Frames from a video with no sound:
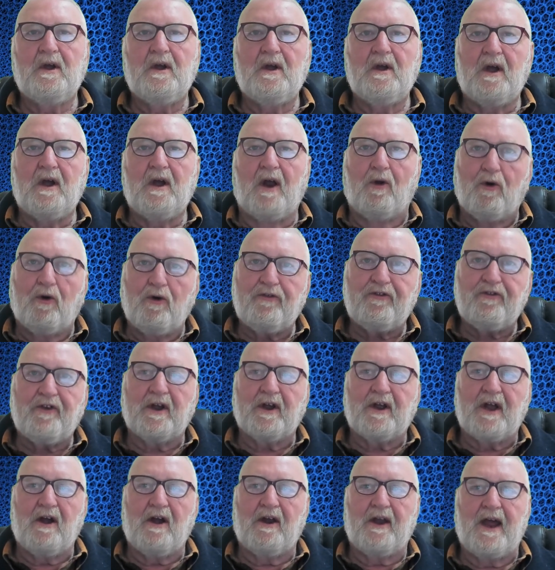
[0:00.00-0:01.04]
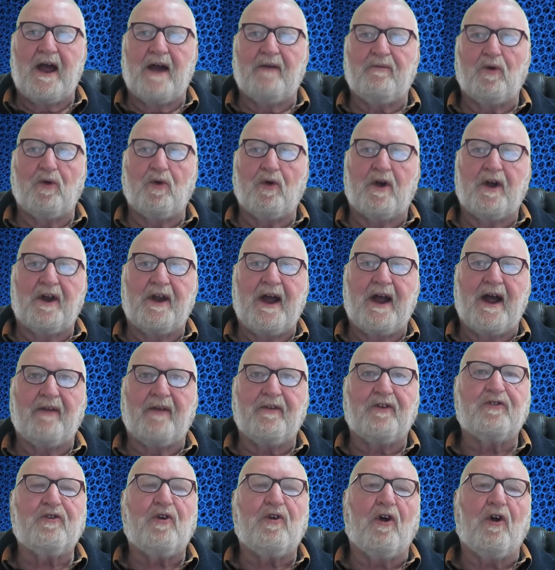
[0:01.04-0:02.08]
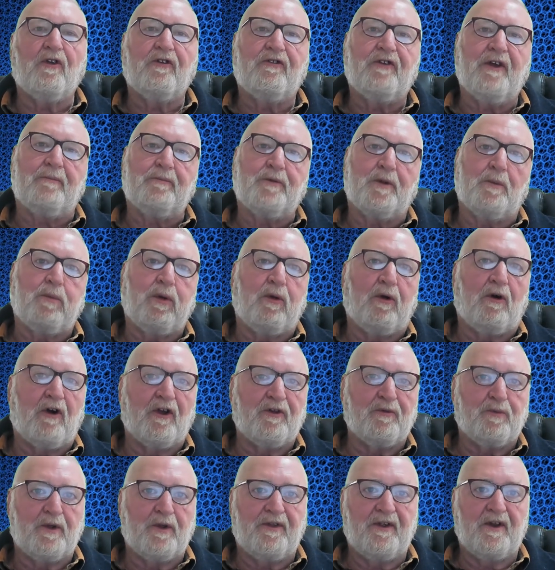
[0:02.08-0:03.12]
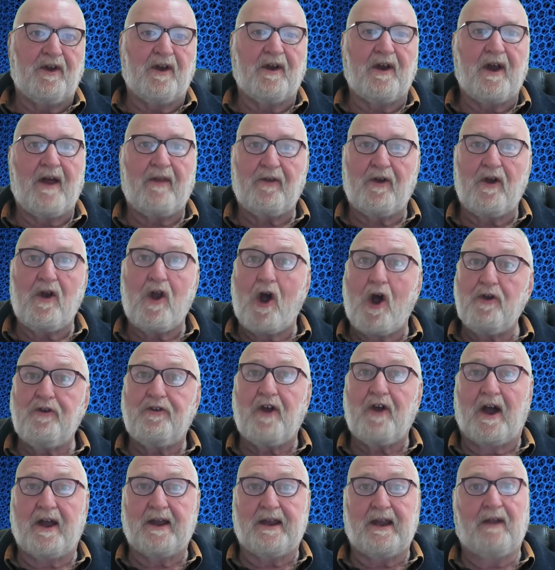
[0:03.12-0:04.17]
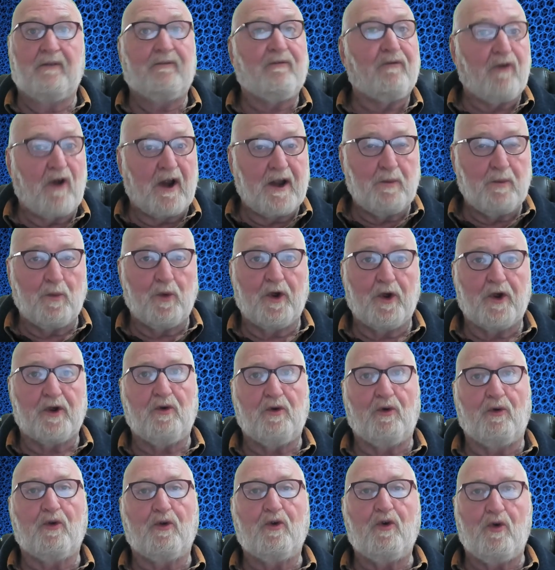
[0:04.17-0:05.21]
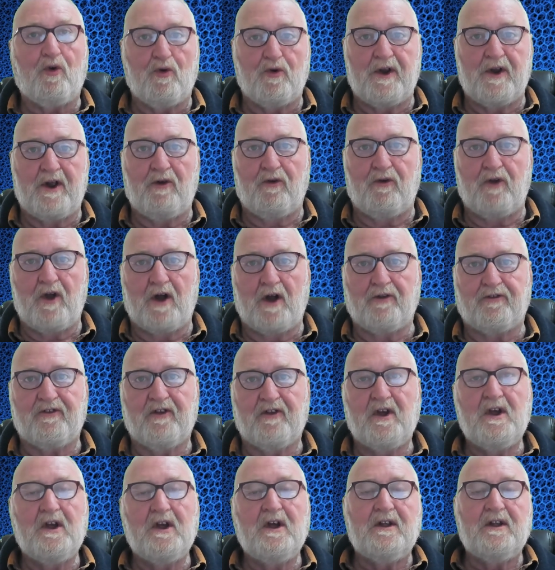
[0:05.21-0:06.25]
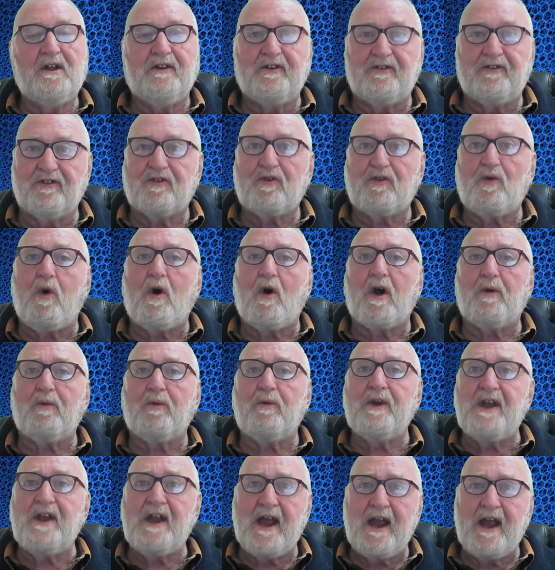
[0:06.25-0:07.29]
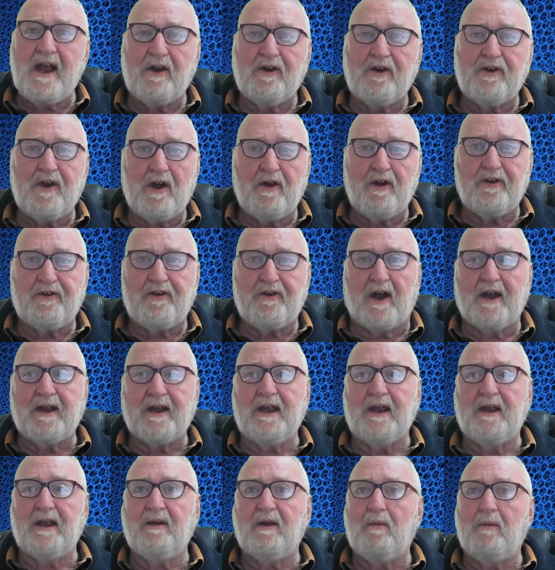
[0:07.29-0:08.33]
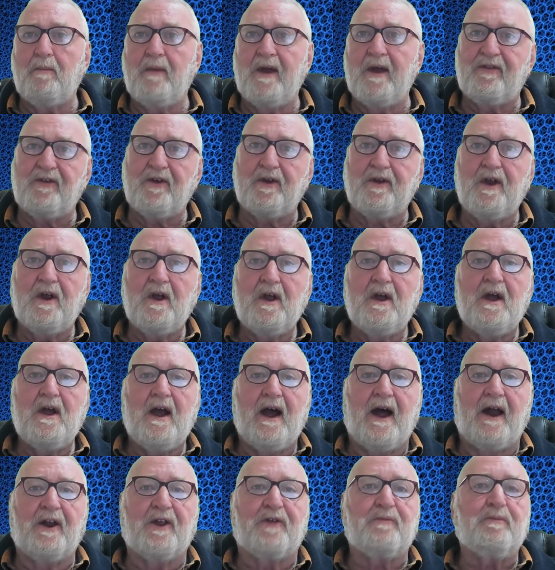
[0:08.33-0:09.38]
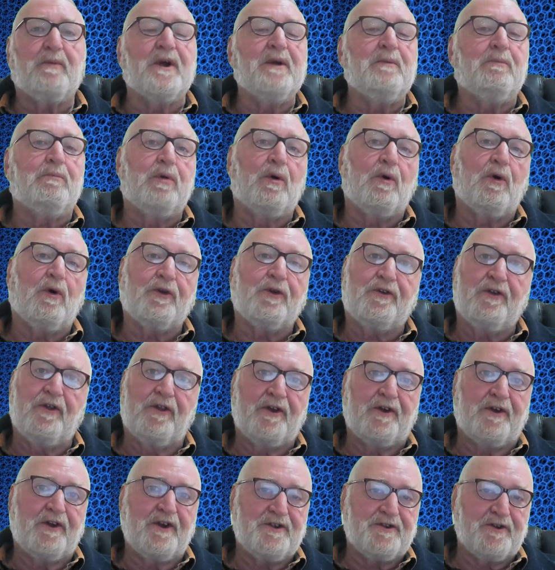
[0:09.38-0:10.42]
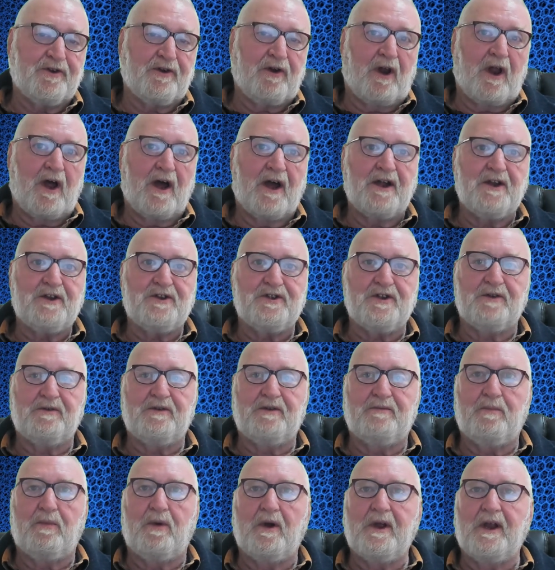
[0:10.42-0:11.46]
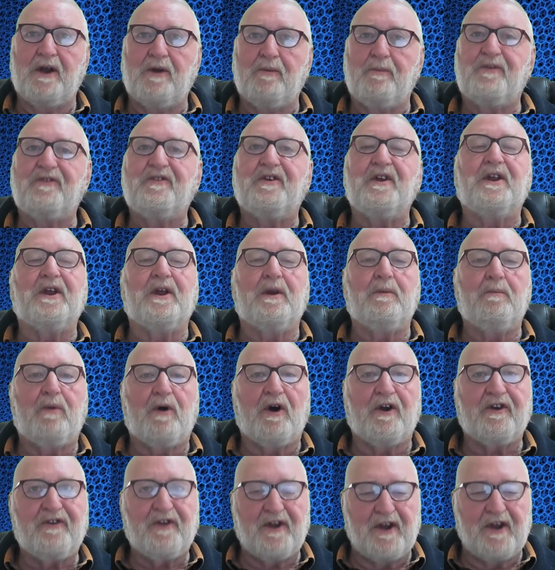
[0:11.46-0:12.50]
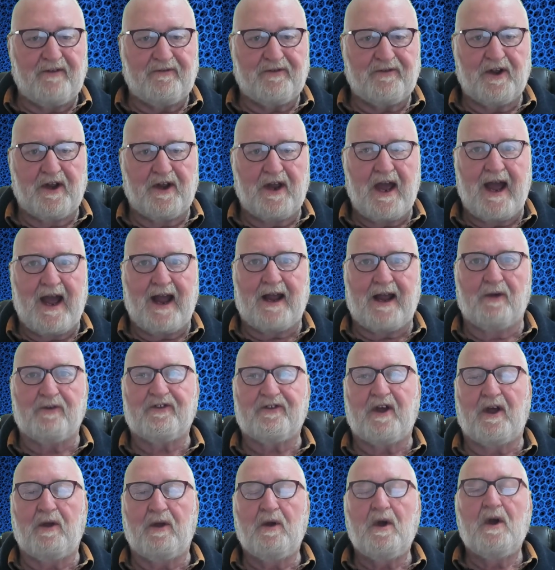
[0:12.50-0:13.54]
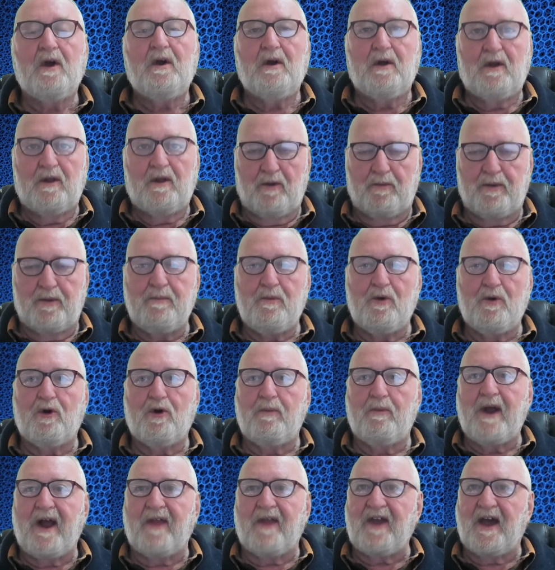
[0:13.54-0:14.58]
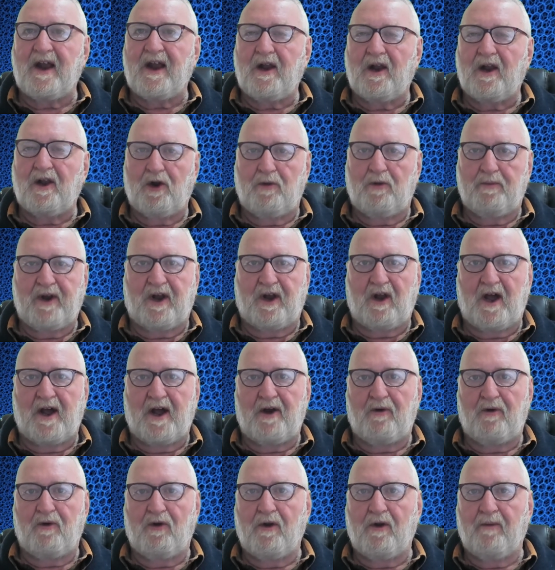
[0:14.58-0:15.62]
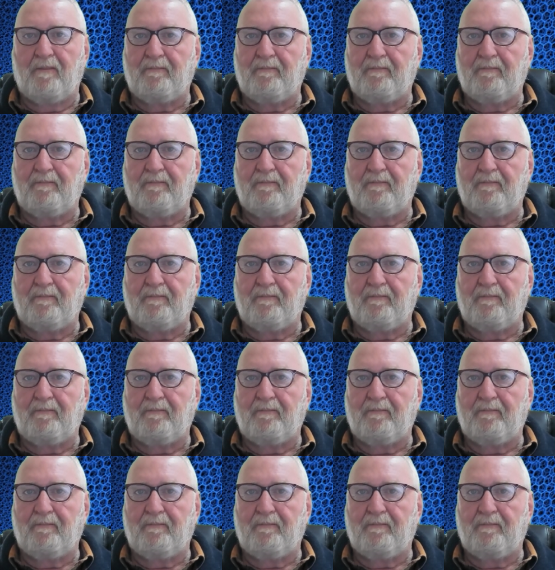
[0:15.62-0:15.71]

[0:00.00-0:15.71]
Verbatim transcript: And also going to have a look at how this concept applies within another note-taking framework called Cornell Notes. This is quite a renowned note-taking method, and it's been brought to the digital age in, in Obsidian by T F T Hacker, so there'll be more about that a little bit later on.